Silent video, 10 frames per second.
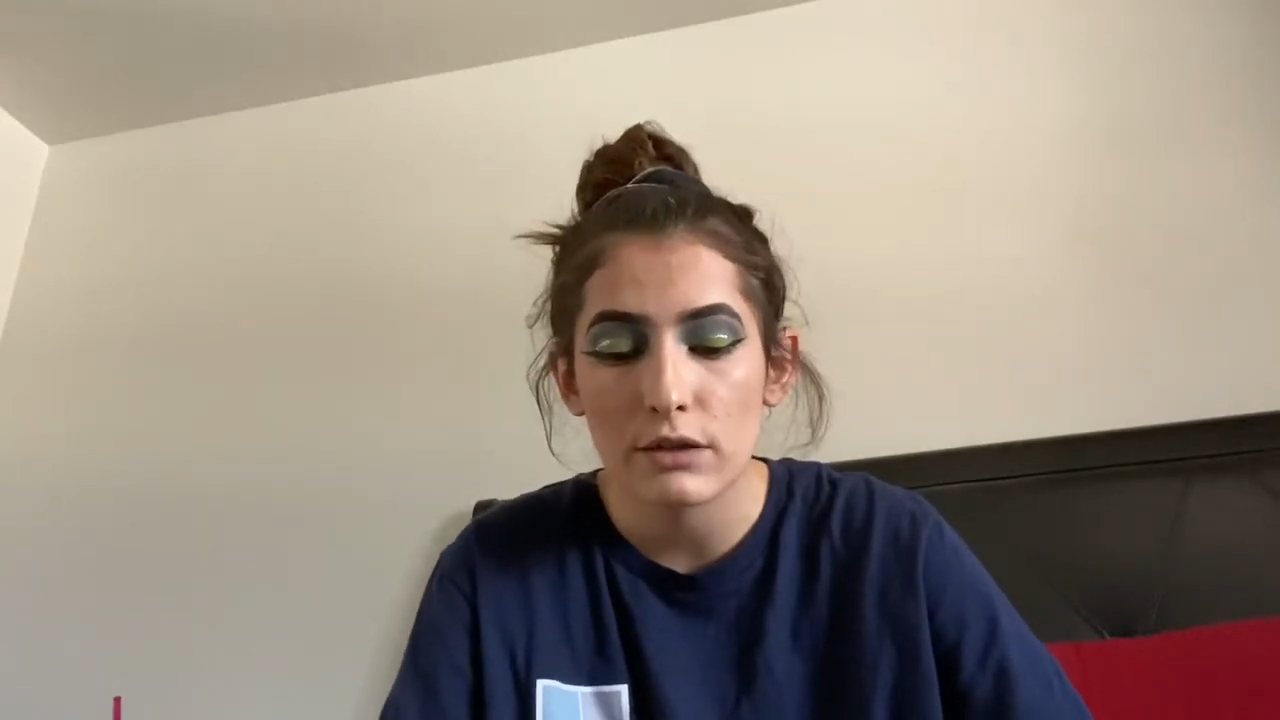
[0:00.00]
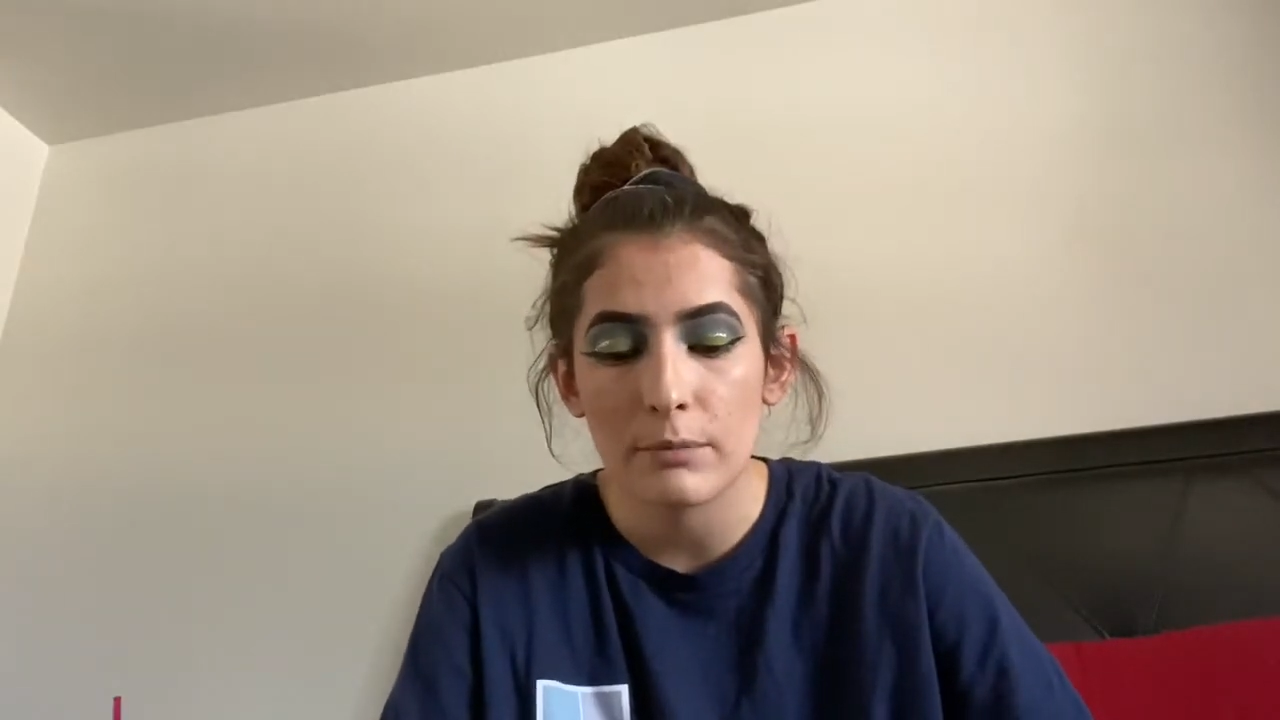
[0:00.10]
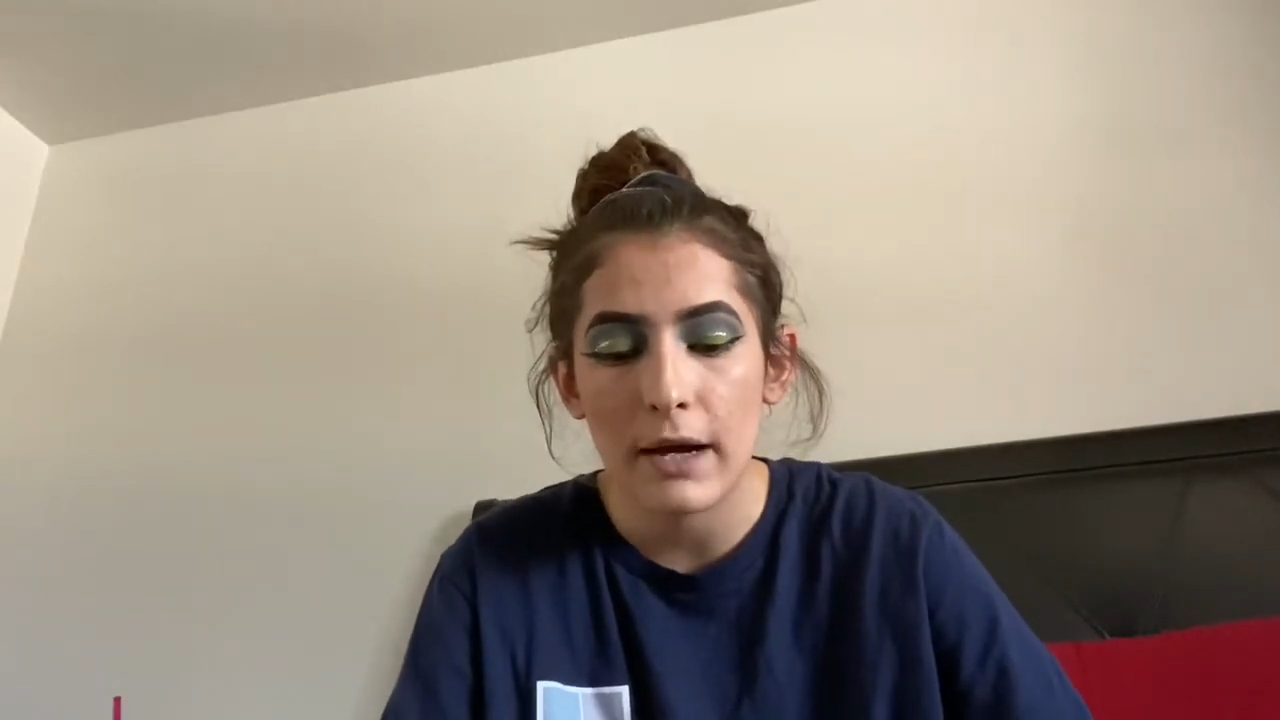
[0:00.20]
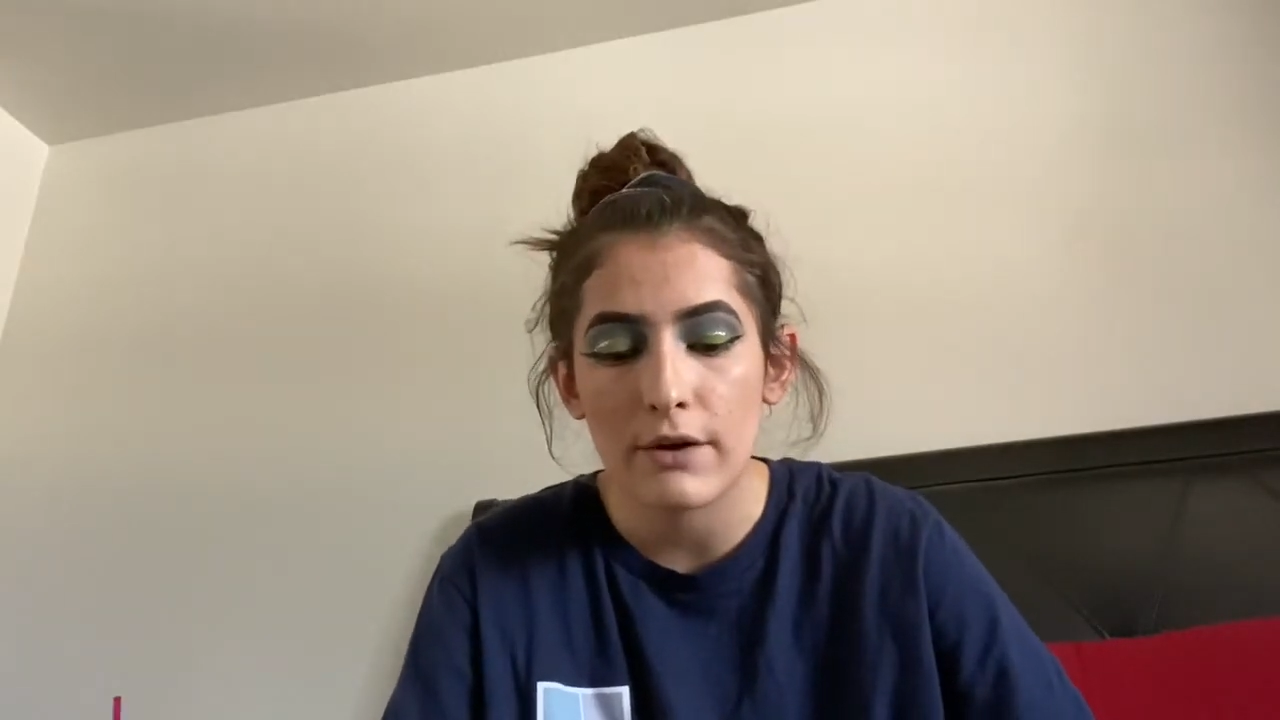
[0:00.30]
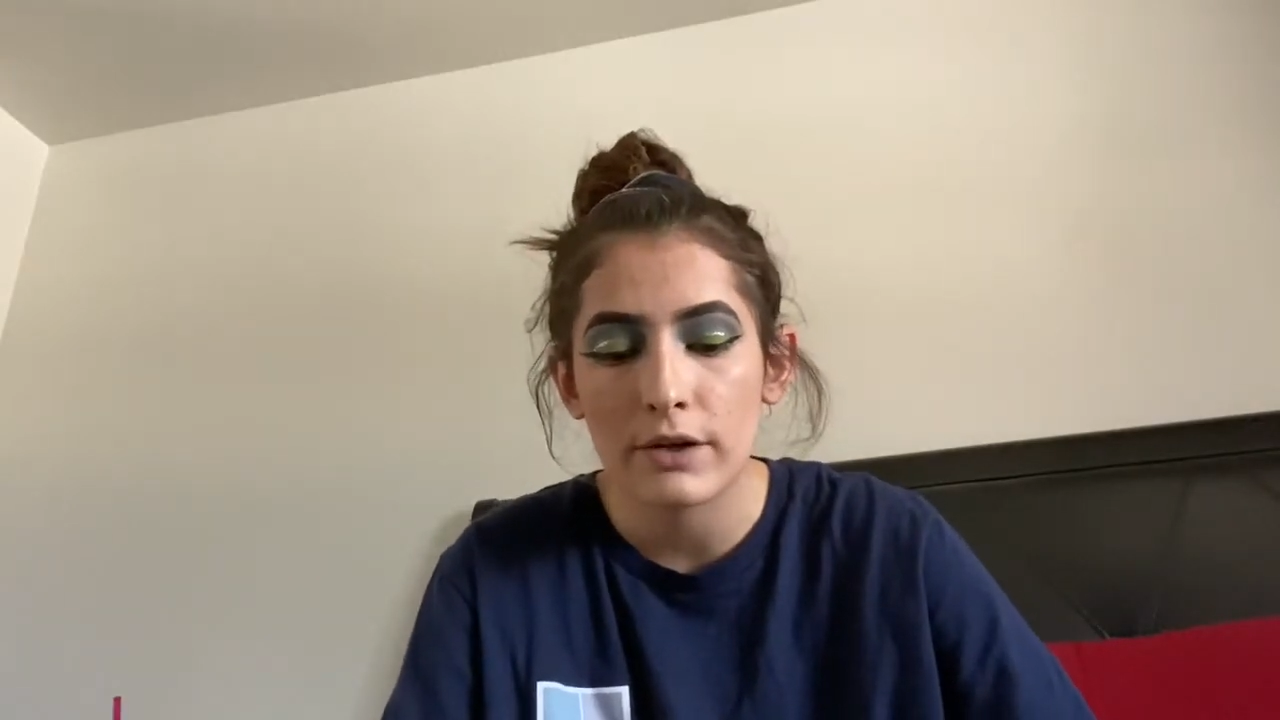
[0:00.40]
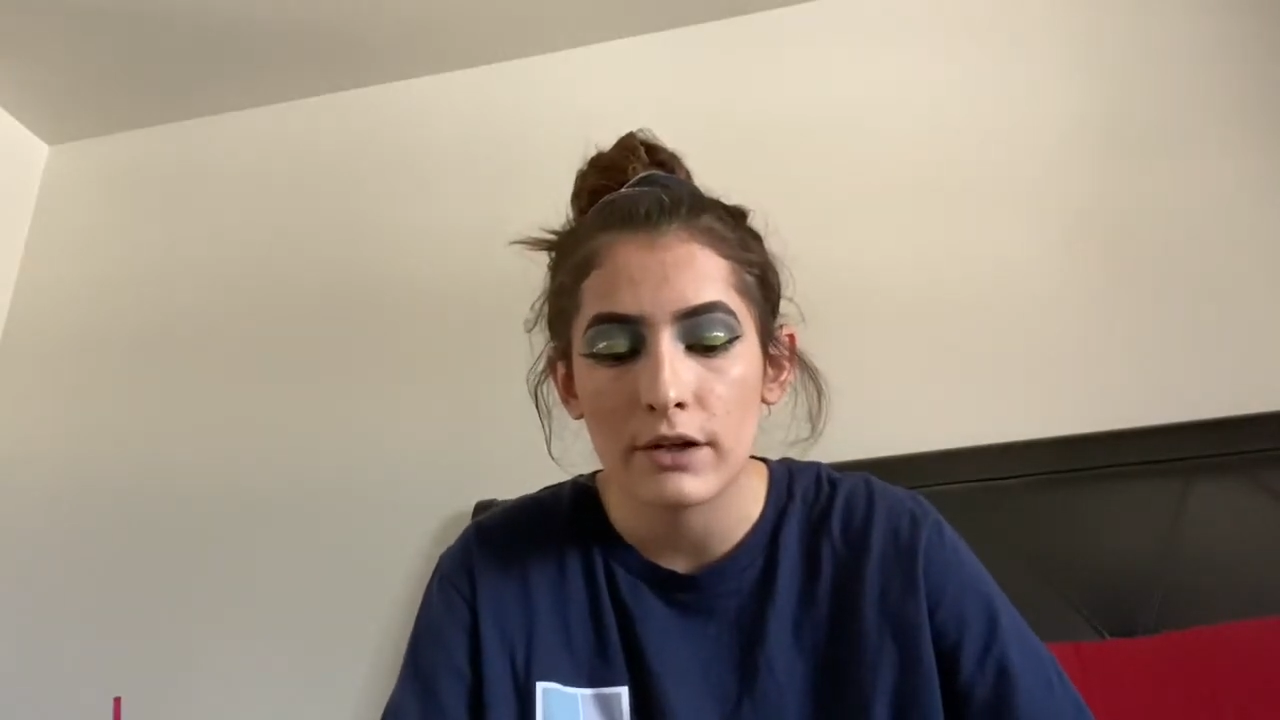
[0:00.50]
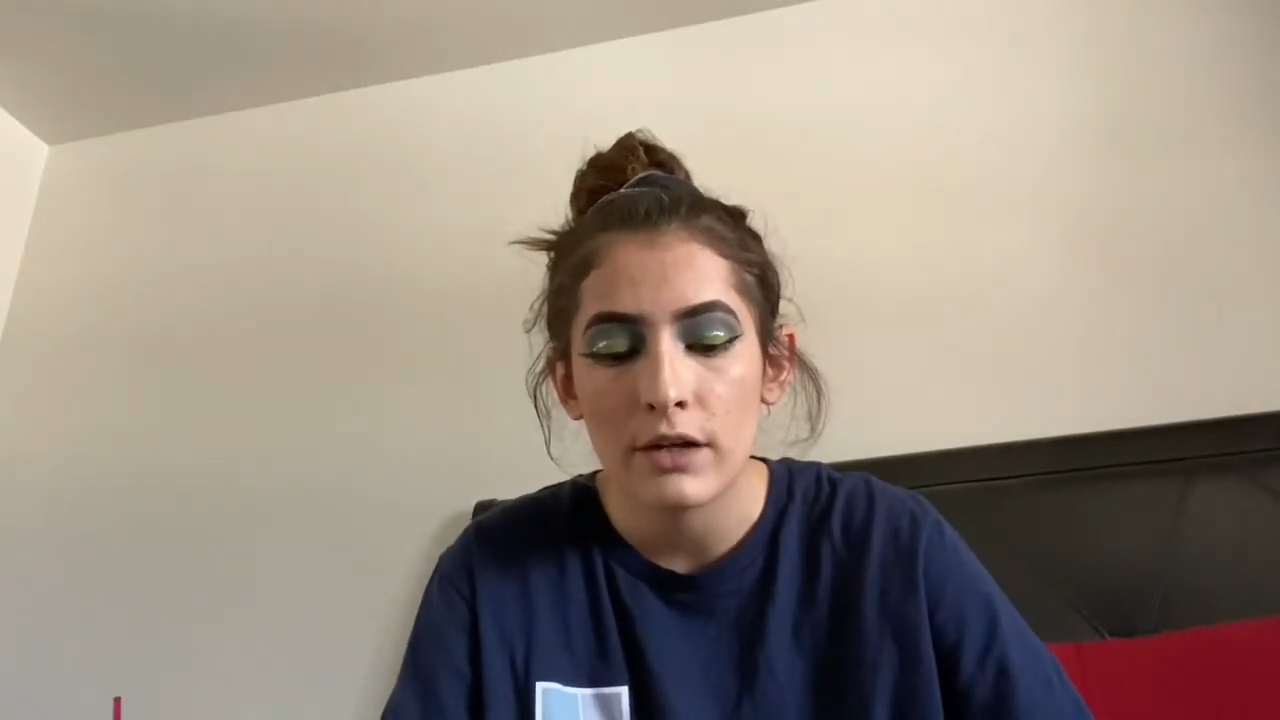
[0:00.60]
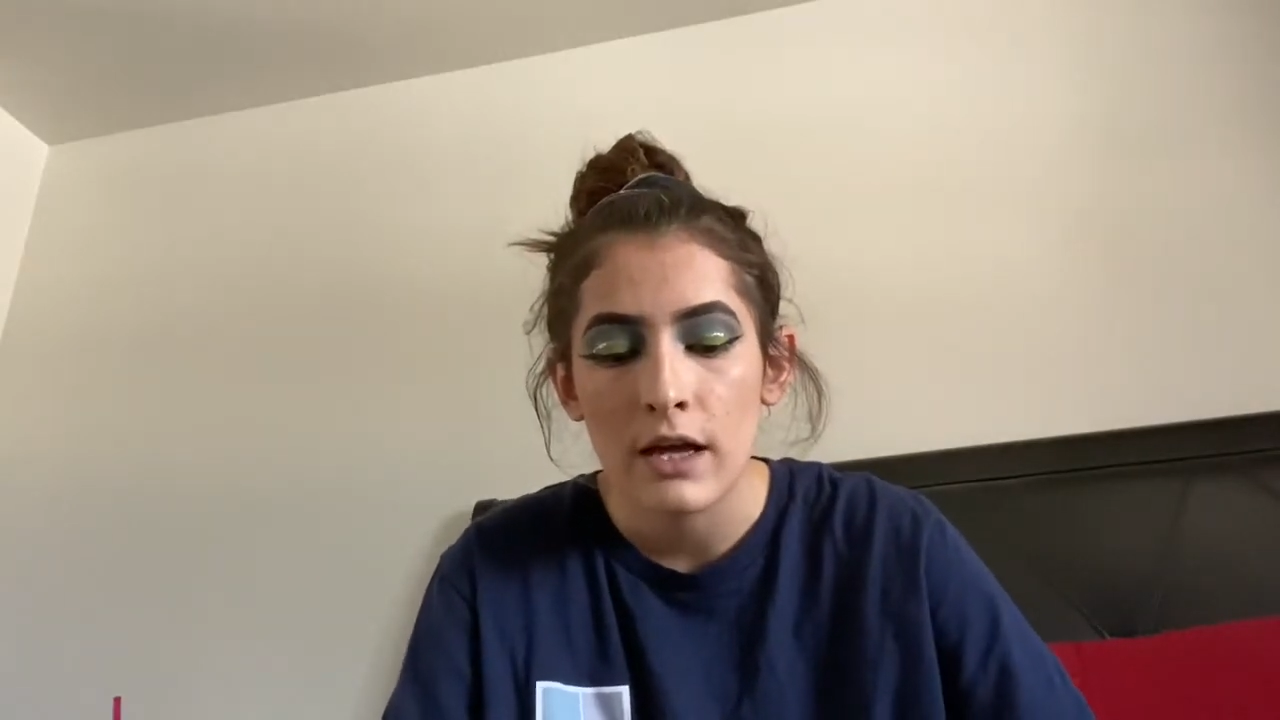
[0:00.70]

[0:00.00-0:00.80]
powder.